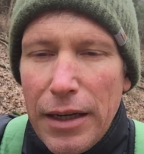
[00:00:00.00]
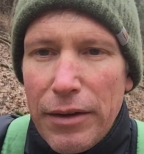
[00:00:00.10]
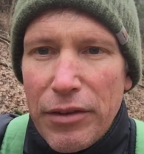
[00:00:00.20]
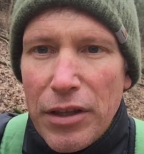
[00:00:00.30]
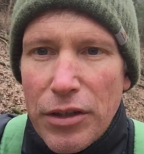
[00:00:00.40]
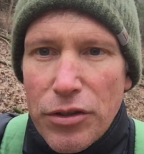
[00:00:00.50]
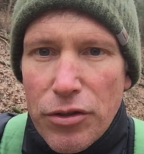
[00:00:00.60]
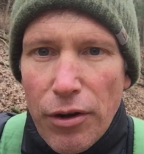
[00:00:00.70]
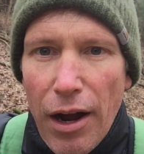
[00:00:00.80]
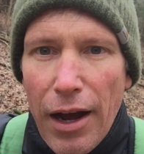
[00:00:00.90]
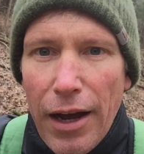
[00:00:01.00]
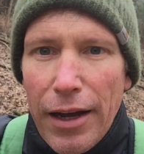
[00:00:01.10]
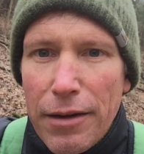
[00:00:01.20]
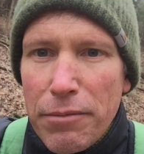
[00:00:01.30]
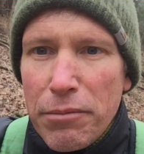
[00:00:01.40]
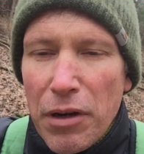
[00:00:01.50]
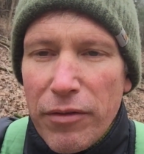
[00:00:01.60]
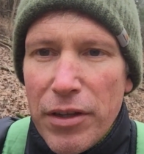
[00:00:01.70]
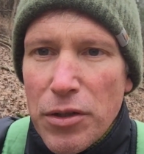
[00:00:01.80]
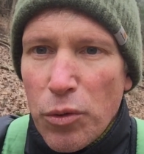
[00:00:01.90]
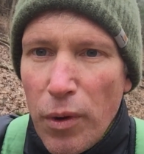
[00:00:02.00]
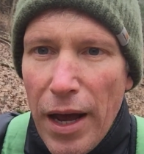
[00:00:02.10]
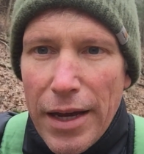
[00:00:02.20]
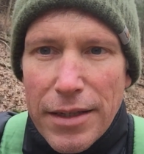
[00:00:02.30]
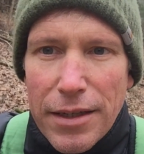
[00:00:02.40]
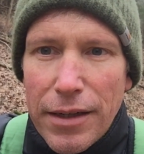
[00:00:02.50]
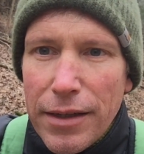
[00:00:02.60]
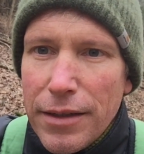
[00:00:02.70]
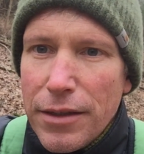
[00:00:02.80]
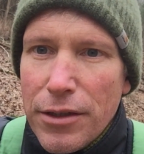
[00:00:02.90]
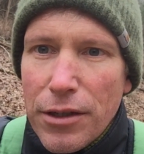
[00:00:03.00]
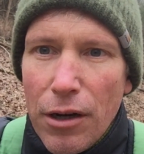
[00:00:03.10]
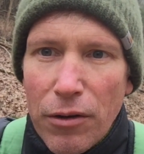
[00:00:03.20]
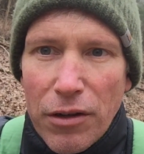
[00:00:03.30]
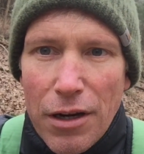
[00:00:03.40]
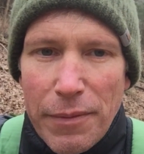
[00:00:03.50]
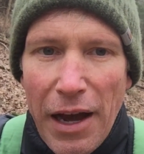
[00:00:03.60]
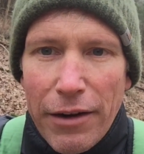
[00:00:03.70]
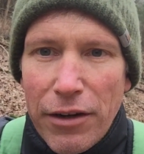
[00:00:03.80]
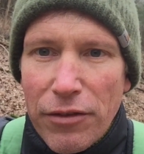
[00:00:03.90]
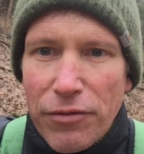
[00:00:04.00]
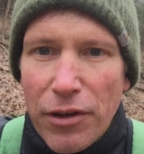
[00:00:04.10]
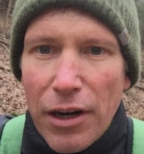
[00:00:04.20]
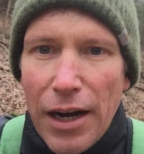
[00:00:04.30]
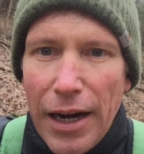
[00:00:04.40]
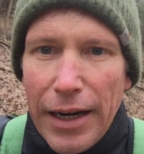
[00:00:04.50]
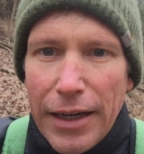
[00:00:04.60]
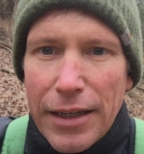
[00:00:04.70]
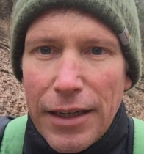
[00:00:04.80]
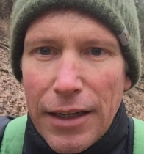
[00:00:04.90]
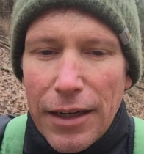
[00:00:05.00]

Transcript: everything's dry. But if it's wet, don't come out here for a hike.